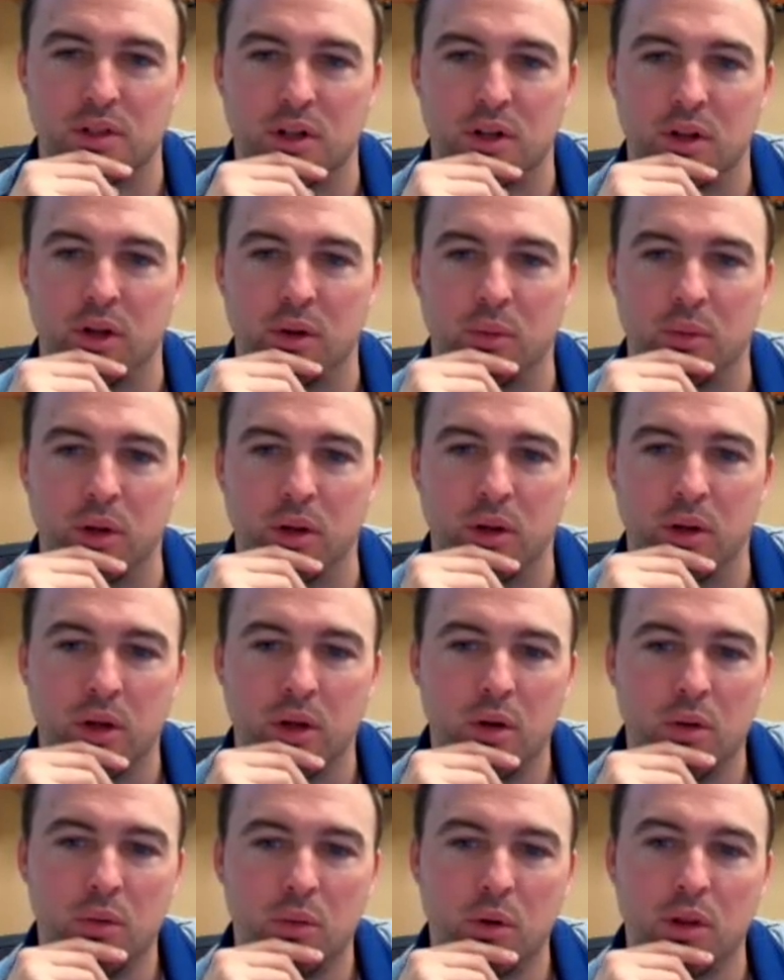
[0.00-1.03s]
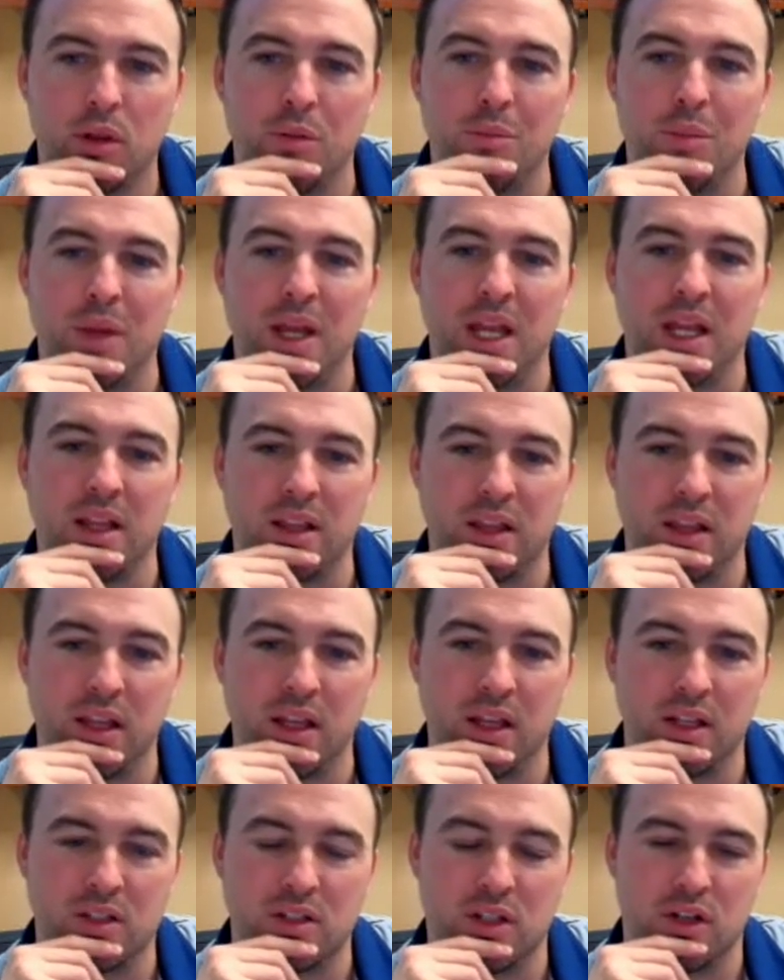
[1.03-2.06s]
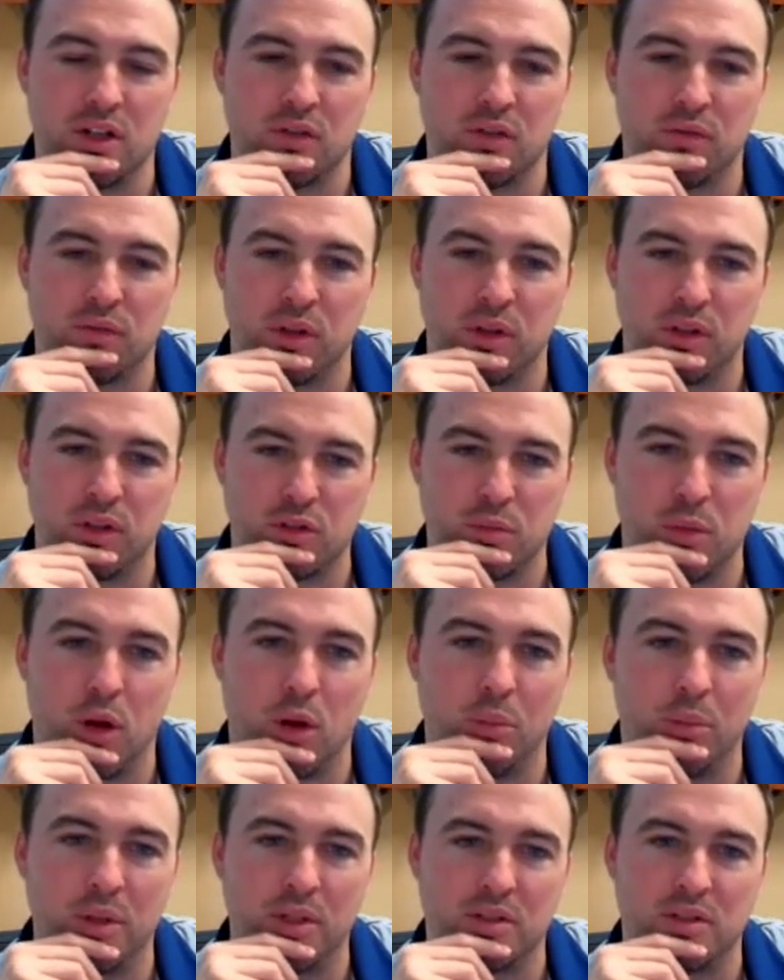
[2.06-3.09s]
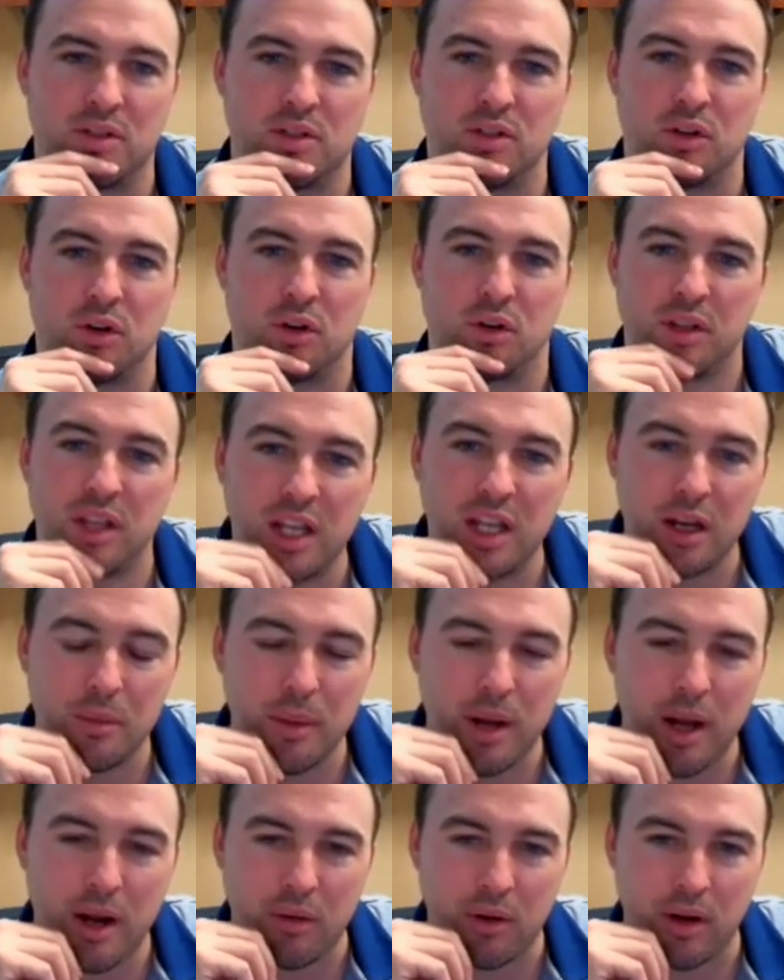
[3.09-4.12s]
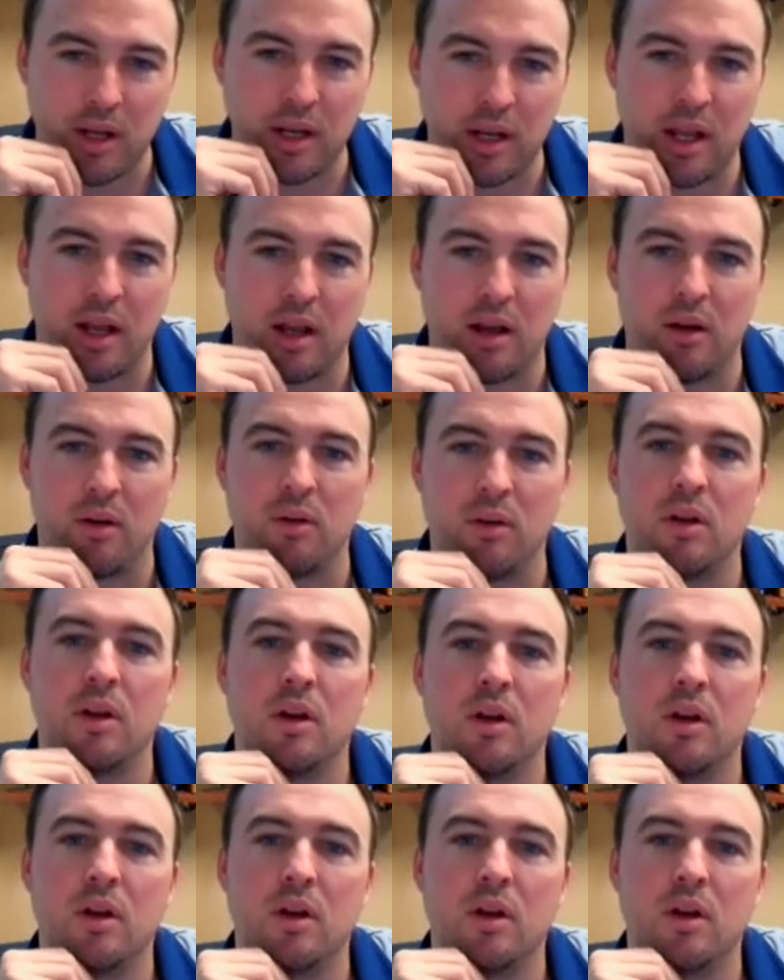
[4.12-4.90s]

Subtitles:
Like what are the main things that small businesses aren't thinking about right now,